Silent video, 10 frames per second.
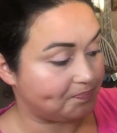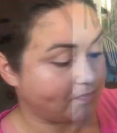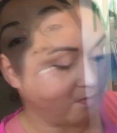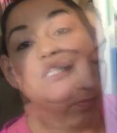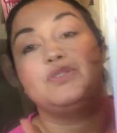
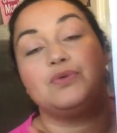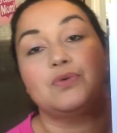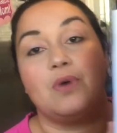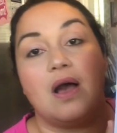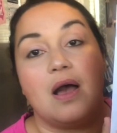I wanna
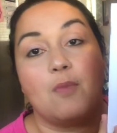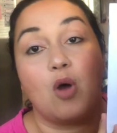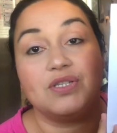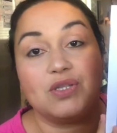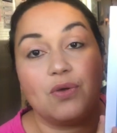do um,
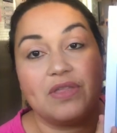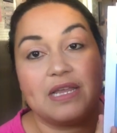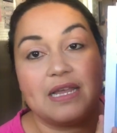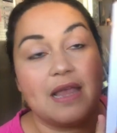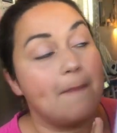also
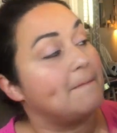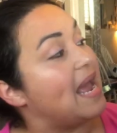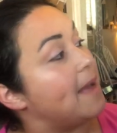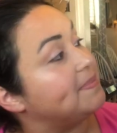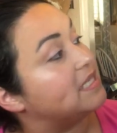the
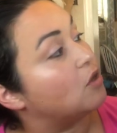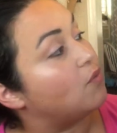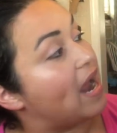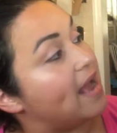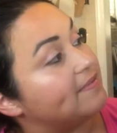maps,
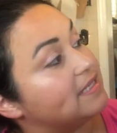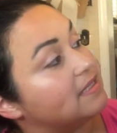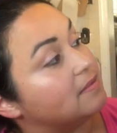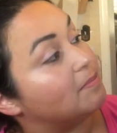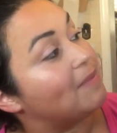graphs,